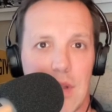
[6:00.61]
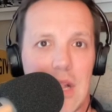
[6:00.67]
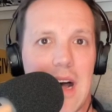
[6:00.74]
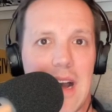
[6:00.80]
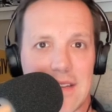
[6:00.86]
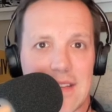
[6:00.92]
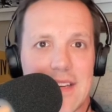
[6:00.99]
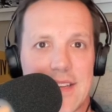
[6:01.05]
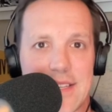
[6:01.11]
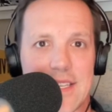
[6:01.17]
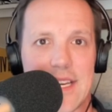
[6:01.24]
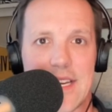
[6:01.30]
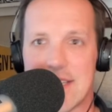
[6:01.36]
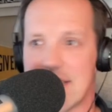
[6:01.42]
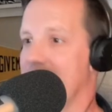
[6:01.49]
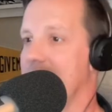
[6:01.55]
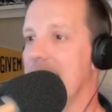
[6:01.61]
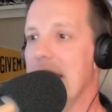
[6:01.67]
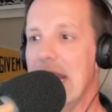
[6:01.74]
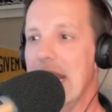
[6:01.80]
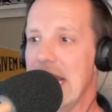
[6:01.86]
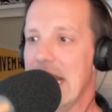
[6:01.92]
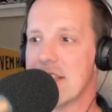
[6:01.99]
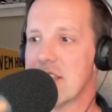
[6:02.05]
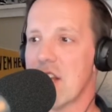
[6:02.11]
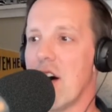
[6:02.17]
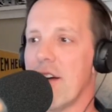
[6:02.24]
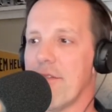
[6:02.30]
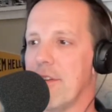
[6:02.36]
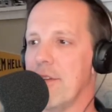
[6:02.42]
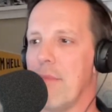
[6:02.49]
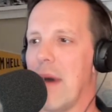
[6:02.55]
blocked in a season, it's
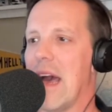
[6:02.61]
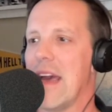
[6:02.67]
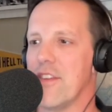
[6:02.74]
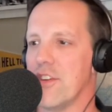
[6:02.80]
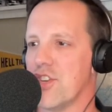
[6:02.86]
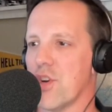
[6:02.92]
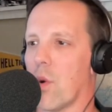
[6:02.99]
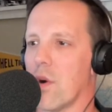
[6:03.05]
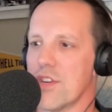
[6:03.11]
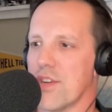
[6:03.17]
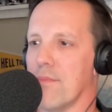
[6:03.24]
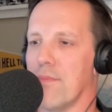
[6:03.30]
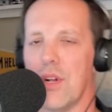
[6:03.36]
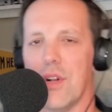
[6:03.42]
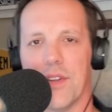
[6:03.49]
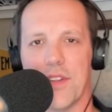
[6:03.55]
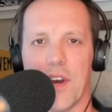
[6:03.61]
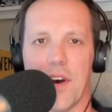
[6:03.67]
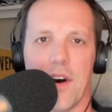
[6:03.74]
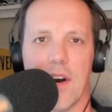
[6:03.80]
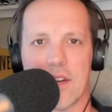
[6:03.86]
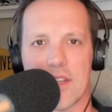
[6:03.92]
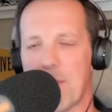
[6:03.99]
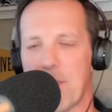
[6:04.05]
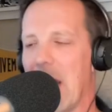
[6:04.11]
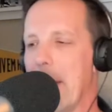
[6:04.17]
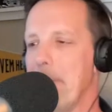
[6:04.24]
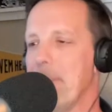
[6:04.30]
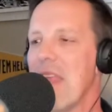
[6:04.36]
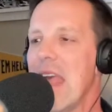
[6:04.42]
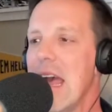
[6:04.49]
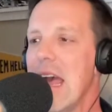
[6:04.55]
often by the Georgia Bulldogs.
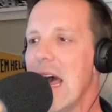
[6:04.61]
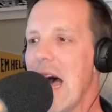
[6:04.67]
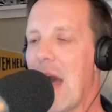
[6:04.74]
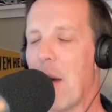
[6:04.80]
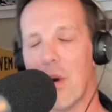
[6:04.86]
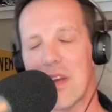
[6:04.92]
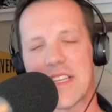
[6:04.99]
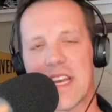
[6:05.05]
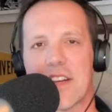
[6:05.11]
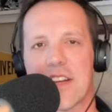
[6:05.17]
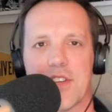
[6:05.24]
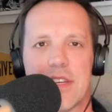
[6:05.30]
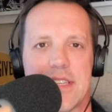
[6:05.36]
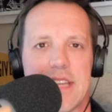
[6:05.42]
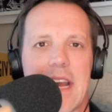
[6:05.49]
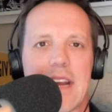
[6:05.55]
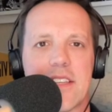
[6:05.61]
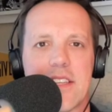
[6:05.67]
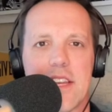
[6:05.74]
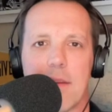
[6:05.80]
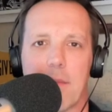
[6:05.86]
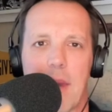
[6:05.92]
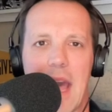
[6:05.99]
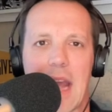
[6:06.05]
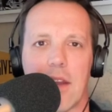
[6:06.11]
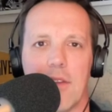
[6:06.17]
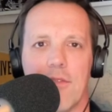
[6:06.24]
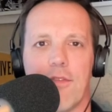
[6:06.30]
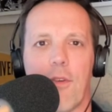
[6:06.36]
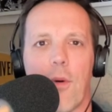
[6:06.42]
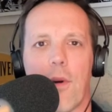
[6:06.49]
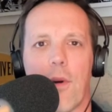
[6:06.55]
But I was actually texting back
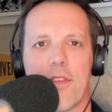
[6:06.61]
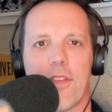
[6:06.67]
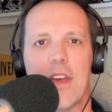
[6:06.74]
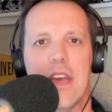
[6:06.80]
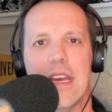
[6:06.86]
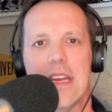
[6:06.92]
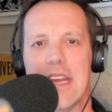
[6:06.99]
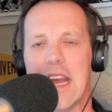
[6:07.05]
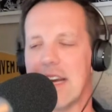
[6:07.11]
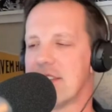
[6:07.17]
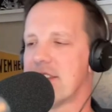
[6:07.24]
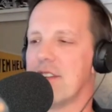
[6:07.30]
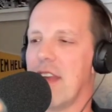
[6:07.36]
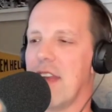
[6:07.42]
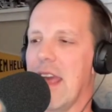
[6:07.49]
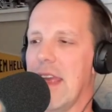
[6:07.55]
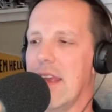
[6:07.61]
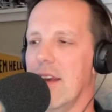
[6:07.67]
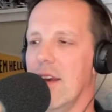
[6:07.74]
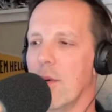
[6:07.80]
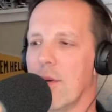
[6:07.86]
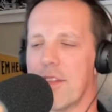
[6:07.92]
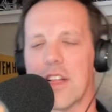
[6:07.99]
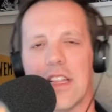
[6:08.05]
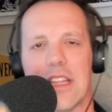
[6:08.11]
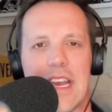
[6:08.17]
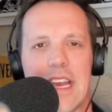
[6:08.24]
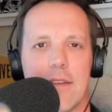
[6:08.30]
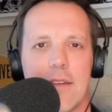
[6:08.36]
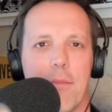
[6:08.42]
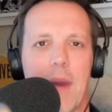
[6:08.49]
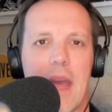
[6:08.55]
and forth yesterday with
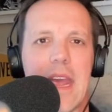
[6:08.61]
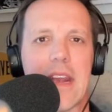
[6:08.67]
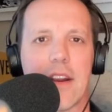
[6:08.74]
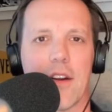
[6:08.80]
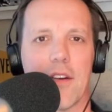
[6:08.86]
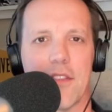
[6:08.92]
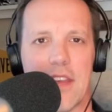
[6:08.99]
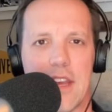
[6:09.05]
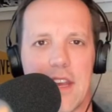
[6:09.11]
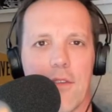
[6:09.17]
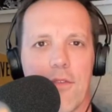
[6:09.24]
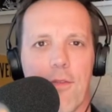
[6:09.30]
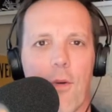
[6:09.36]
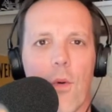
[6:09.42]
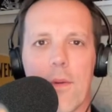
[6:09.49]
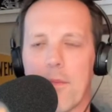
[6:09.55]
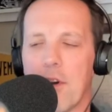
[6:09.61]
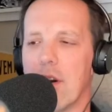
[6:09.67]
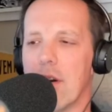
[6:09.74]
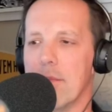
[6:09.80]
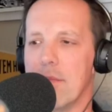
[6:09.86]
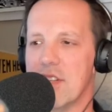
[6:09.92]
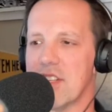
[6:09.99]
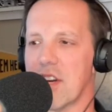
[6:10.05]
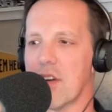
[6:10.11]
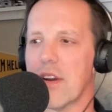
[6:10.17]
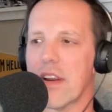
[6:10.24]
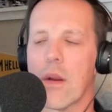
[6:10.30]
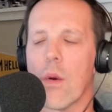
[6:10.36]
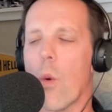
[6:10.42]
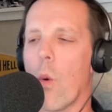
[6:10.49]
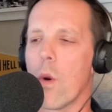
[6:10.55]
Clayton Baker, the former
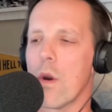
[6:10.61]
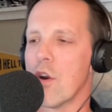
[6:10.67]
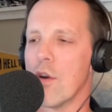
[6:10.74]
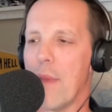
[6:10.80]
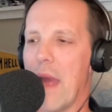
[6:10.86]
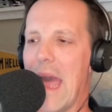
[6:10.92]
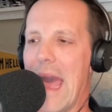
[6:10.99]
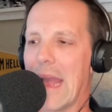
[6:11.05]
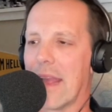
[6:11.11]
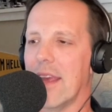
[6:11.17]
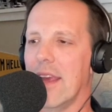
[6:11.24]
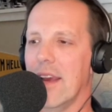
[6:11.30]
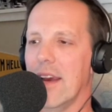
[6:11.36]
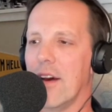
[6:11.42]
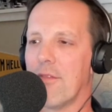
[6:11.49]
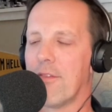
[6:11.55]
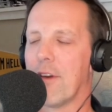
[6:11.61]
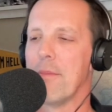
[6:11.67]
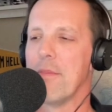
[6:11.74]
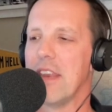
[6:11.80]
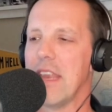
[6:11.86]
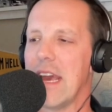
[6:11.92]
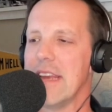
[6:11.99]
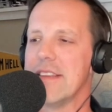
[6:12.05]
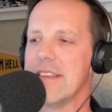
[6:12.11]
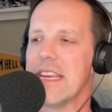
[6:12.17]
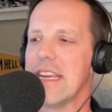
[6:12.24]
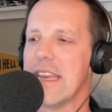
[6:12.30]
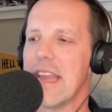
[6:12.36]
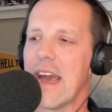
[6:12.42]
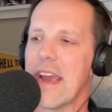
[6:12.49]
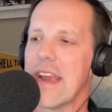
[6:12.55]
Missouri cornerback from the
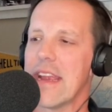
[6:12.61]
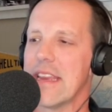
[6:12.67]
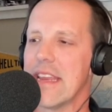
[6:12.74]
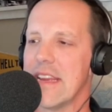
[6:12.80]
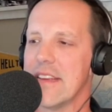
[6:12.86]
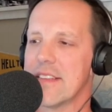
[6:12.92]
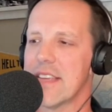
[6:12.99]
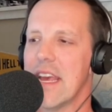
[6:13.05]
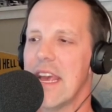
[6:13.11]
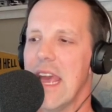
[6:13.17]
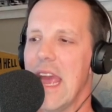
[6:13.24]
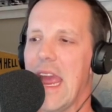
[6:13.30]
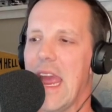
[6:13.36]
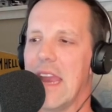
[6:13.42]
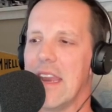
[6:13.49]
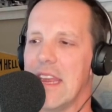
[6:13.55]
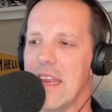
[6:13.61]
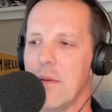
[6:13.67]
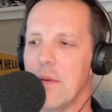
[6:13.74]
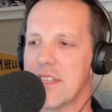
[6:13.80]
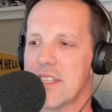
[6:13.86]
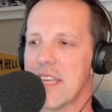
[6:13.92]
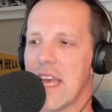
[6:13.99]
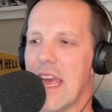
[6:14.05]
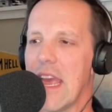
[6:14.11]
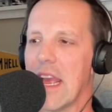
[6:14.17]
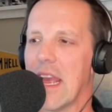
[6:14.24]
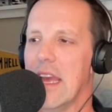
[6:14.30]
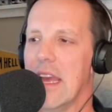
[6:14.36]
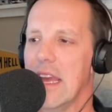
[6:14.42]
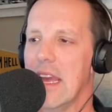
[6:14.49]
1990s, and he was saying,